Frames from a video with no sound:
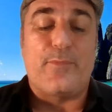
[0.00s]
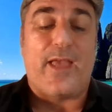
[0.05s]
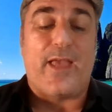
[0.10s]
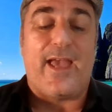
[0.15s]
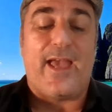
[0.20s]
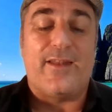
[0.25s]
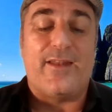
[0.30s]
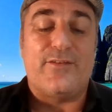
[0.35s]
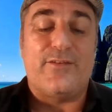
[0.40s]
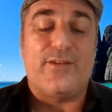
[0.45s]

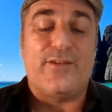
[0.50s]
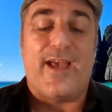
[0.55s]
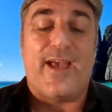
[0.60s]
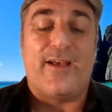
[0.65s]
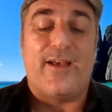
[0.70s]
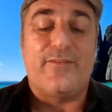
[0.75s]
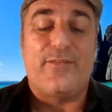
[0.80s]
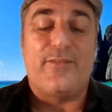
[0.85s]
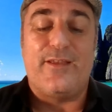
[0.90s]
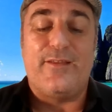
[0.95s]
and
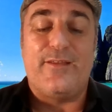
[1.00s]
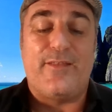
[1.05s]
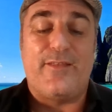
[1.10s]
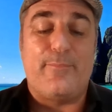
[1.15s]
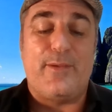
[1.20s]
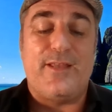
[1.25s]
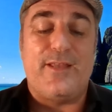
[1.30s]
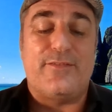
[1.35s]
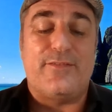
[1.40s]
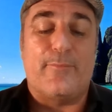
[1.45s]
yeah, they, they
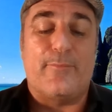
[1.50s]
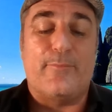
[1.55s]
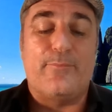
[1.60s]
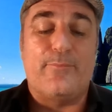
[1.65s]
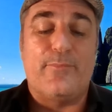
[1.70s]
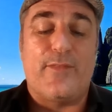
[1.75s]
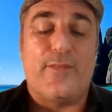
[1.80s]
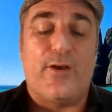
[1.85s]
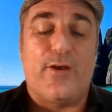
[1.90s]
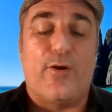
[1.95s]
beat them.
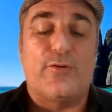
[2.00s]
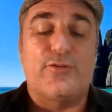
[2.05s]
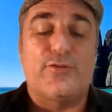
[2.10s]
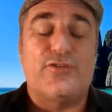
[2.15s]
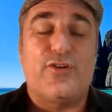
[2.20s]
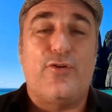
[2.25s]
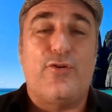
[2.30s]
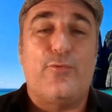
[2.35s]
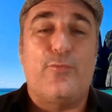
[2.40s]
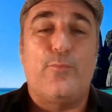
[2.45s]
They
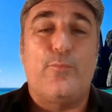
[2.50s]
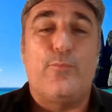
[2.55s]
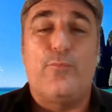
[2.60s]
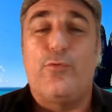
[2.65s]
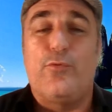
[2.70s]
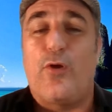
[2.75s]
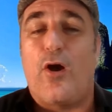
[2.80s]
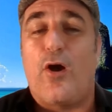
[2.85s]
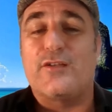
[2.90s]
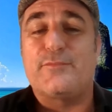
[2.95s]
also
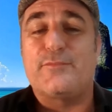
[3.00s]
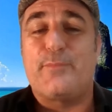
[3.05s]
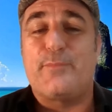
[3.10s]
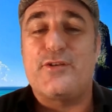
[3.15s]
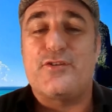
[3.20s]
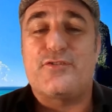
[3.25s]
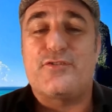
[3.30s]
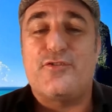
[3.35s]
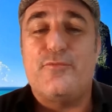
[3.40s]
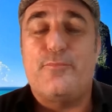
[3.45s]
lost by
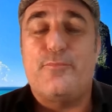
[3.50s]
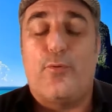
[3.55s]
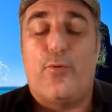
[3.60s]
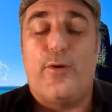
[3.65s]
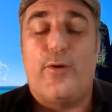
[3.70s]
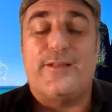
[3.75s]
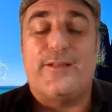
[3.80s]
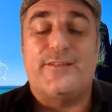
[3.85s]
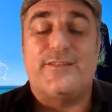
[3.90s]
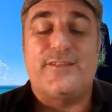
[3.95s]
just two
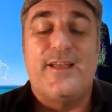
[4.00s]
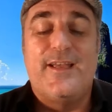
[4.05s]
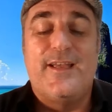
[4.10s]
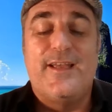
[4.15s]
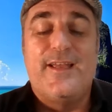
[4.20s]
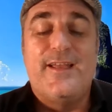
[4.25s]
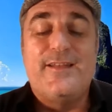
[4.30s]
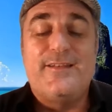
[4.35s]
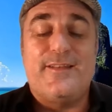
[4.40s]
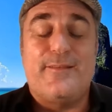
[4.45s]
points
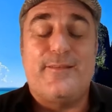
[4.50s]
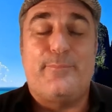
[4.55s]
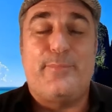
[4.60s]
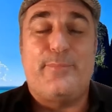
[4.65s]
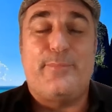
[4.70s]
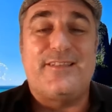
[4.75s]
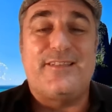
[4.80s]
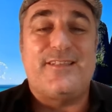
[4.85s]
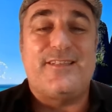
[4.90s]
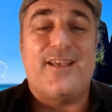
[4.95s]
to the
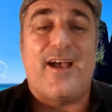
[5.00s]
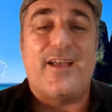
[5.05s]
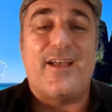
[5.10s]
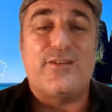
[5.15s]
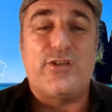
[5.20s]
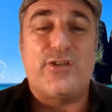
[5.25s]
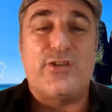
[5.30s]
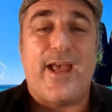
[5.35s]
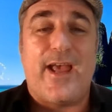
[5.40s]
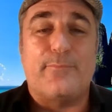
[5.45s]
Big Sky
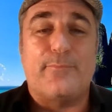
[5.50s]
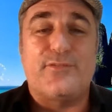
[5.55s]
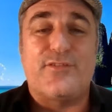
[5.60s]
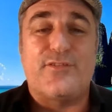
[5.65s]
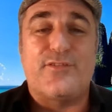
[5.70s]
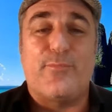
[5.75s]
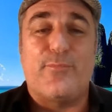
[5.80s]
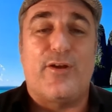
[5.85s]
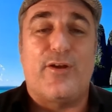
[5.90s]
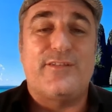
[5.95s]
champs,
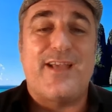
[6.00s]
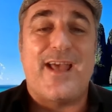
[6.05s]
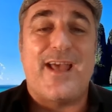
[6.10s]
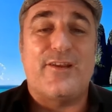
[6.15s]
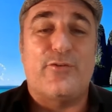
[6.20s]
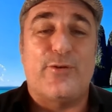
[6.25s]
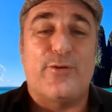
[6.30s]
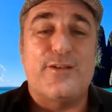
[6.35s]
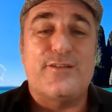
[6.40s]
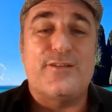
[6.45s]
the
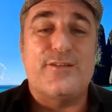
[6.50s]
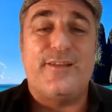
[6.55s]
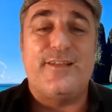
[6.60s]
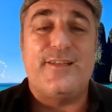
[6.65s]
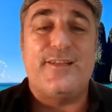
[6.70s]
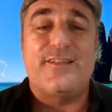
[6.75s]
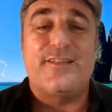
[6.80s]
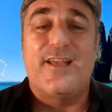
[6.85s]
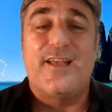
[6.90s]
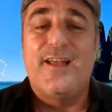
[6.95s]
Montana
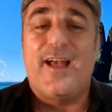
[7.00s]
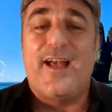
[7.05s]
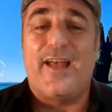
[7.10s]
Grizzlies,